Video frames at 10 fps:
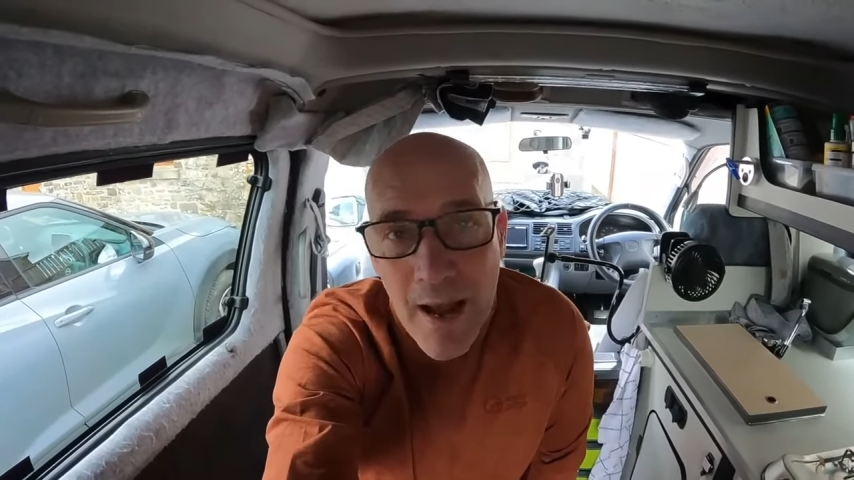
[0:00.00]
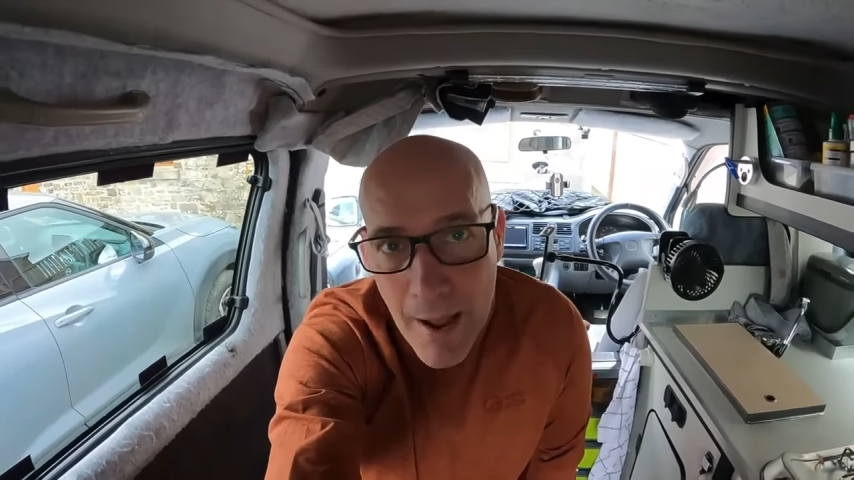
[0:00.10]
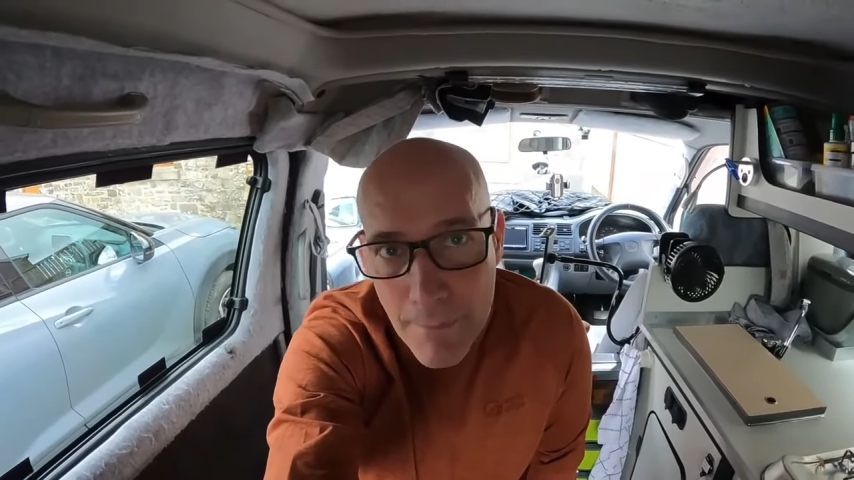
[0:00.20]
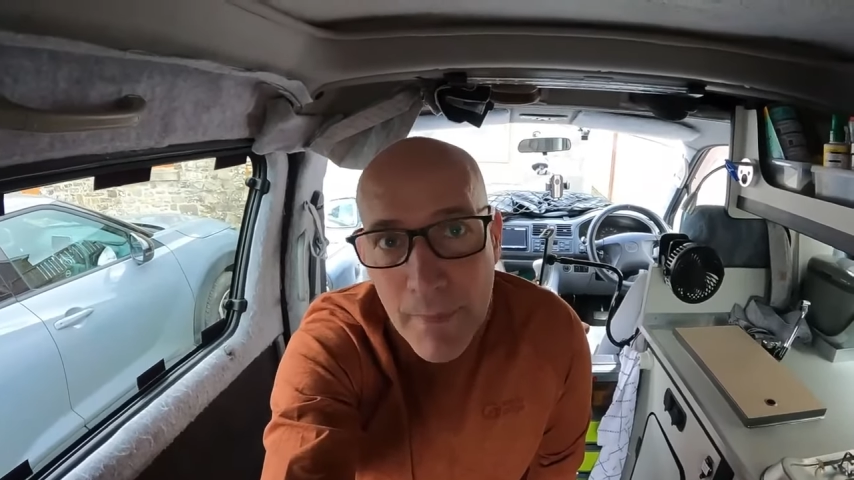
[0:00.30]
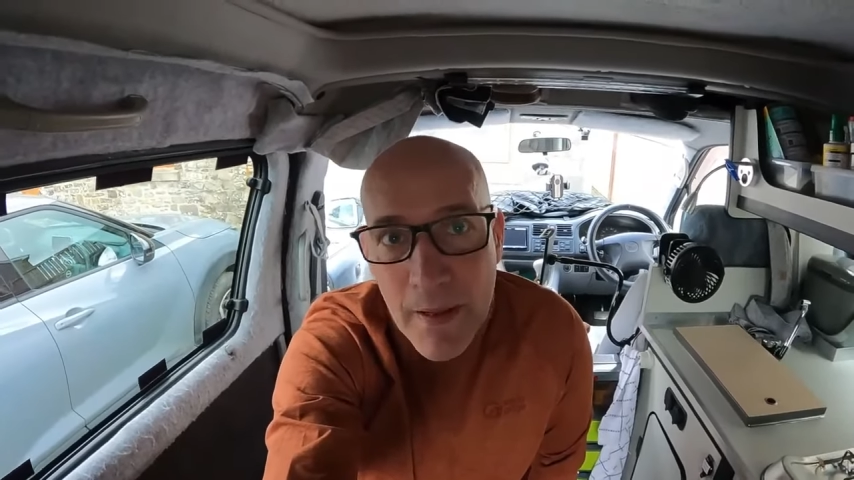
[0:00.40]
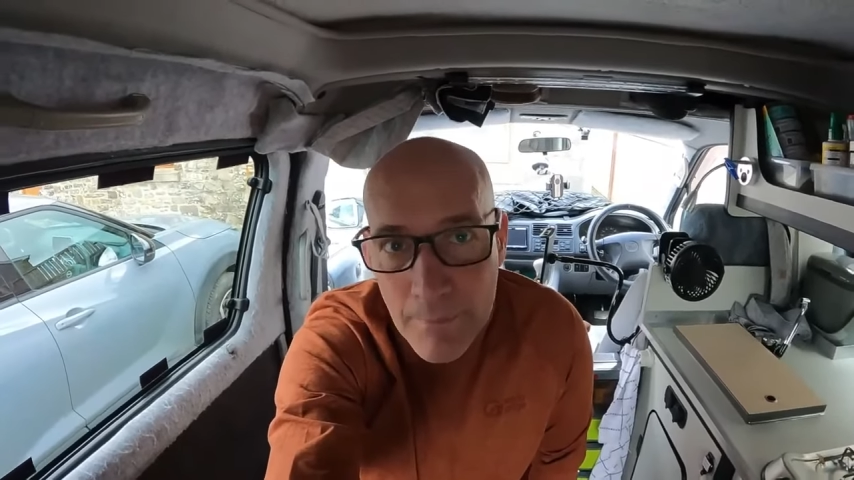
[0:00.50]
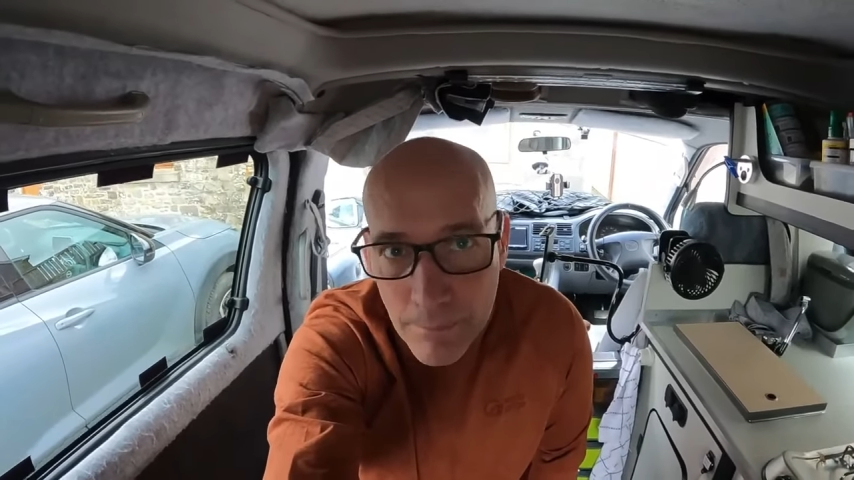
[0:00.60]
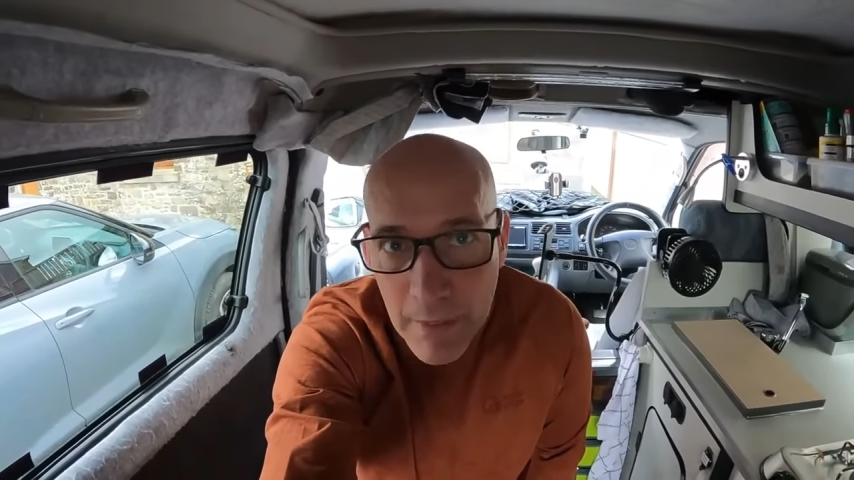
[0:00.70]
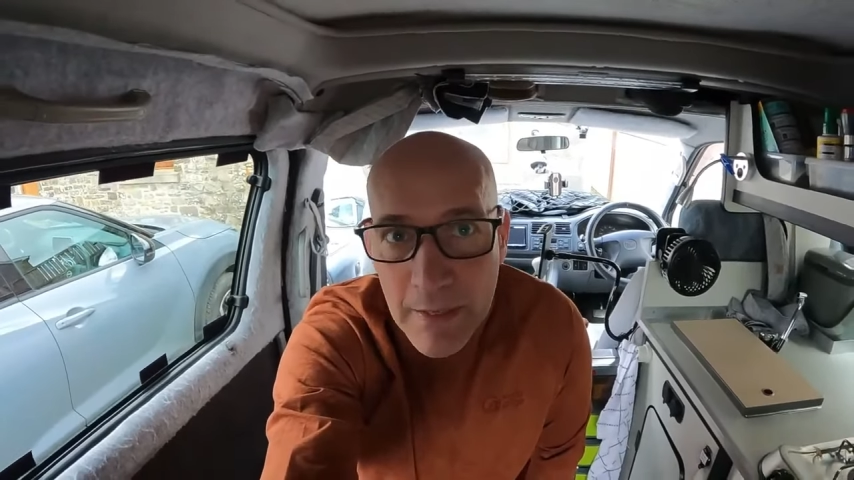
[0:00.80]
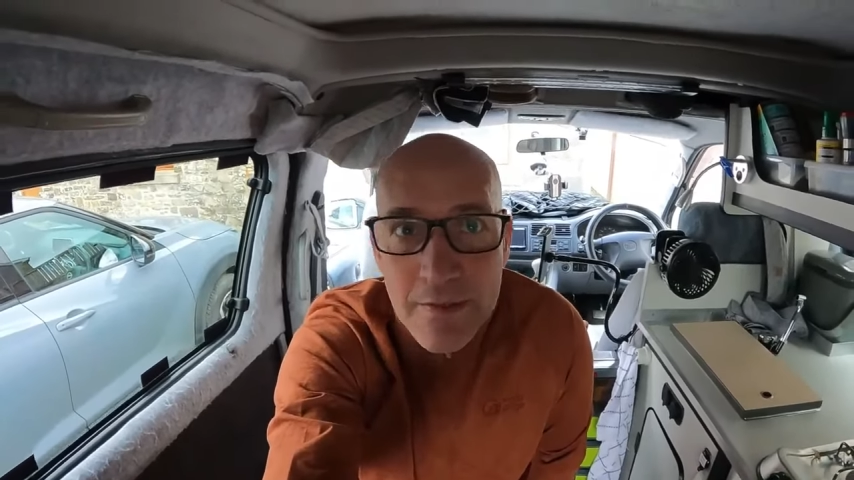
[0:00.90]
up in
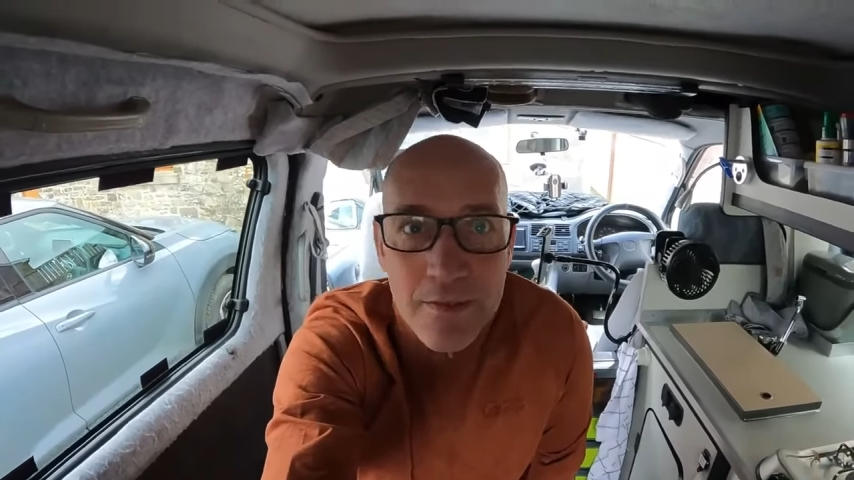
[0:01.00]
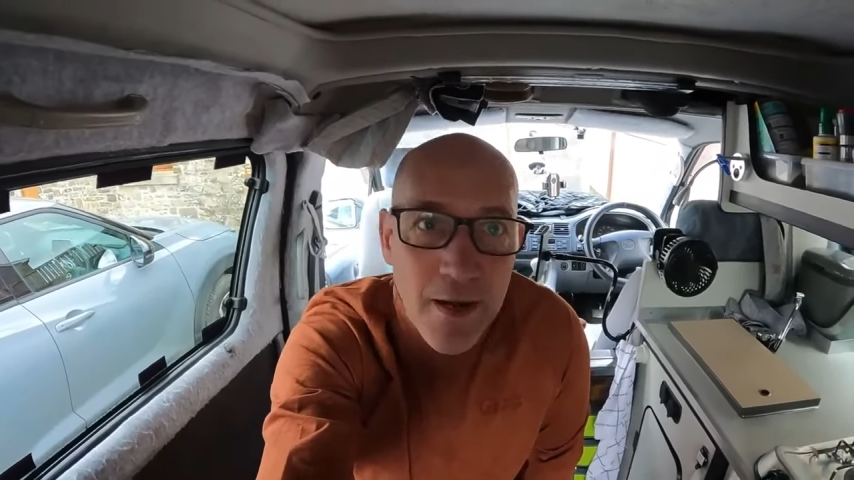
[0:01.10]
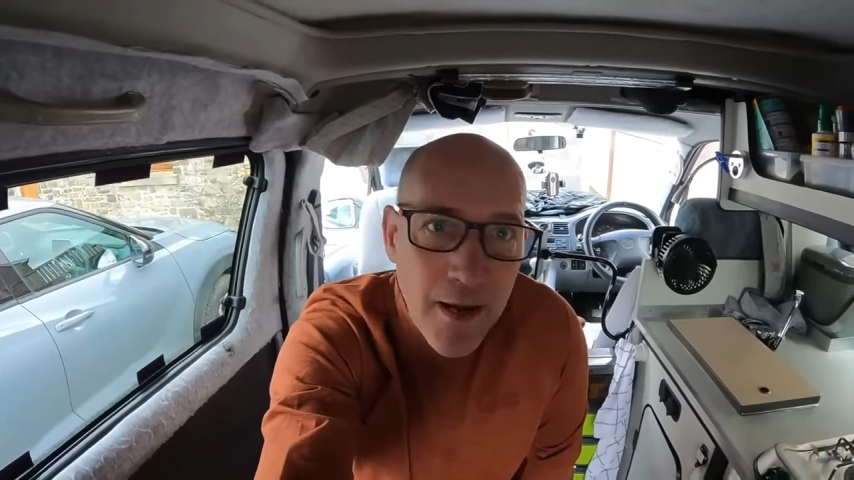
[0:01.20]
place